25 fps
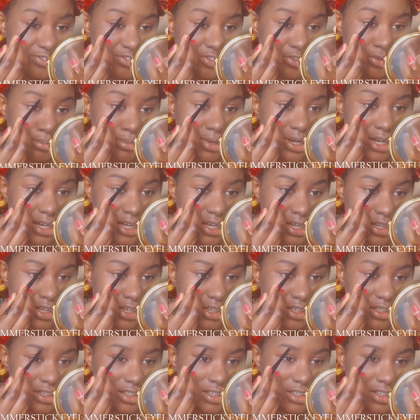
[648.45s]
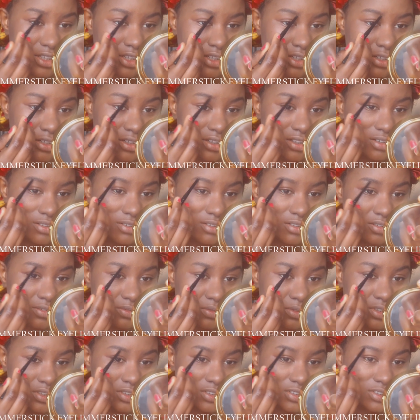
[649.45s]
for my
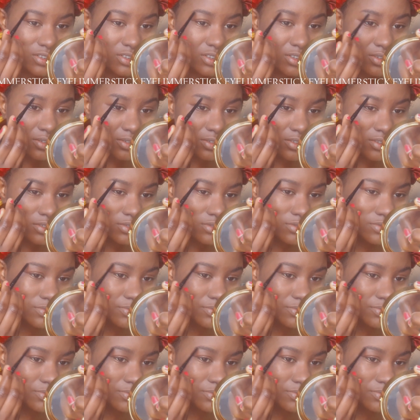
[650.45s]
what is it called?